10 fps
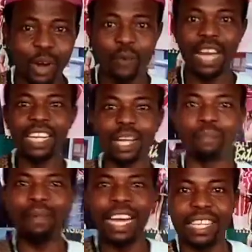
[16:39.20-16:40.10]
when
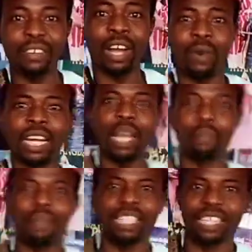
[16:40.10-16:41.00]
they
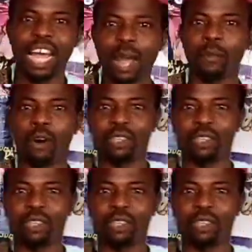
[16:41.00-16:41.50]
meet them